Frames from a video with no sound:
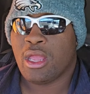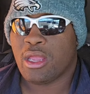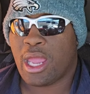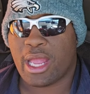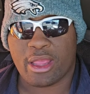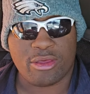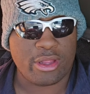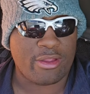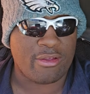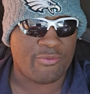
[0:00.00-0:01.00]
head to
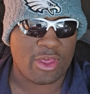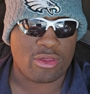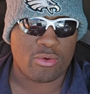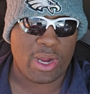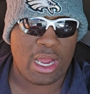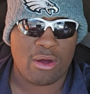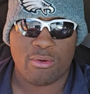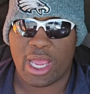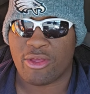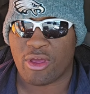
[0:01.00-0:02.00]
the divisional
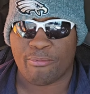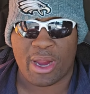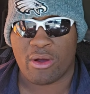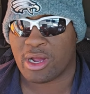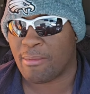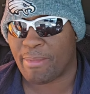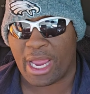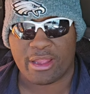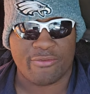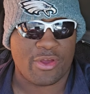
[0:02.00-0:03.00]
round. A.J. Brown come
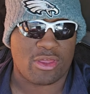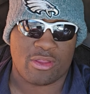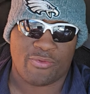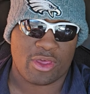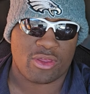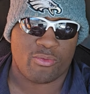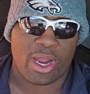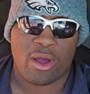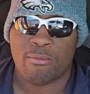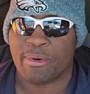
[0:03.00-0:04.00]
back in the divisional
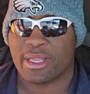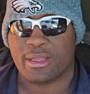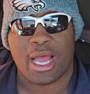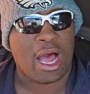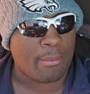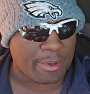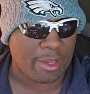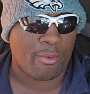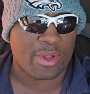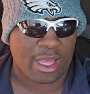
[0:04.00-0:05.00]
round, but I'll
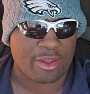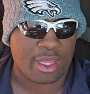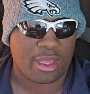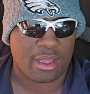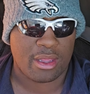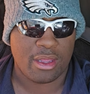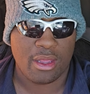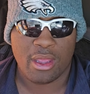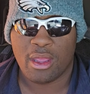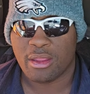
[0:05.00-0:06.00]
believe it when I see it.
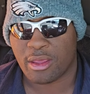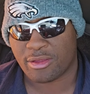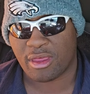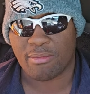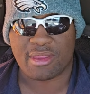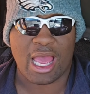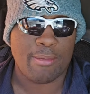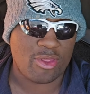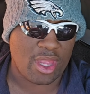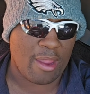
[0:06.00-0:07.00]
This team has got
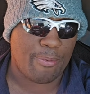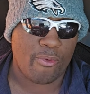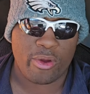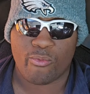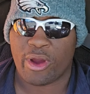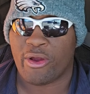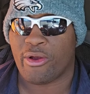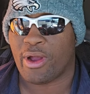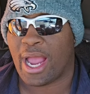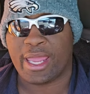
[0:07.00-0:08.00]
me to that point
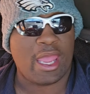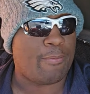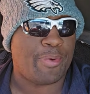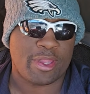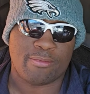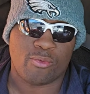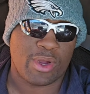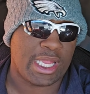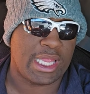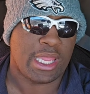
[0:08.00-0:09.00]
where I can't pick them to
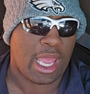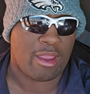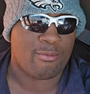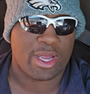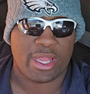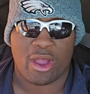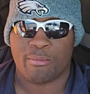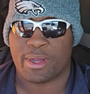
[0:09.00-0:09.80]
win any game right now